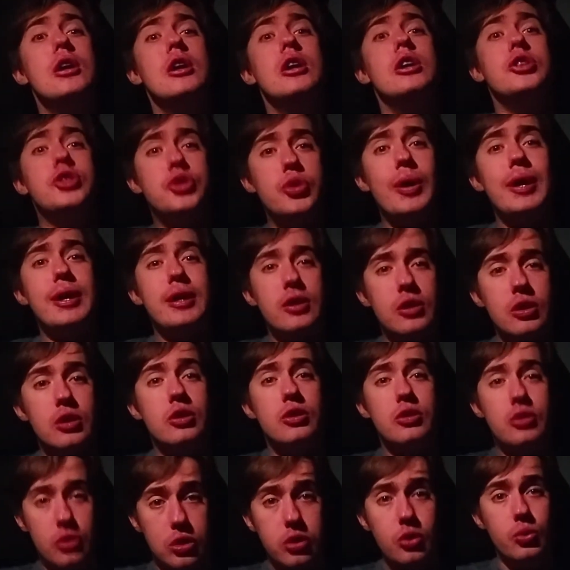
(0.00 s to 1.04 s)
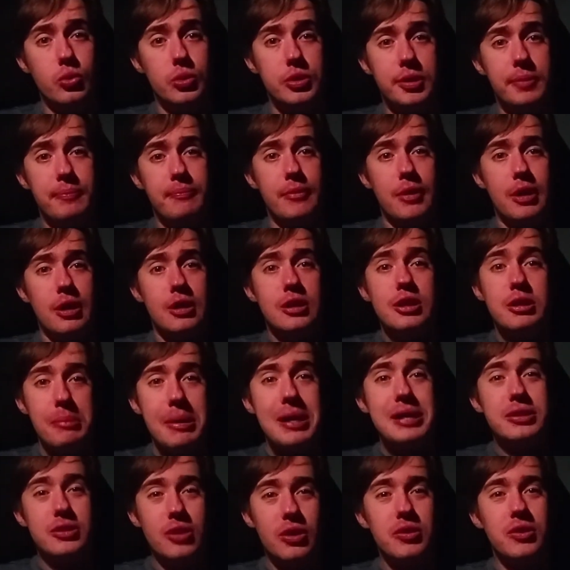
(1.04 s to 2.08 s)
So I can conclude the
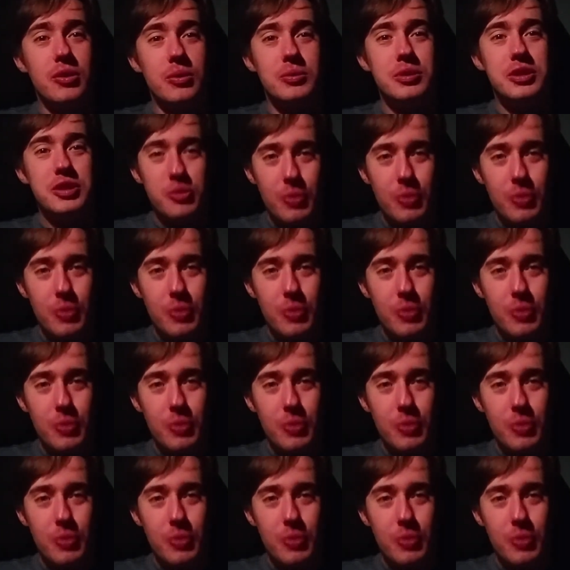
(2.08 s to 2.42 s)
McDonald's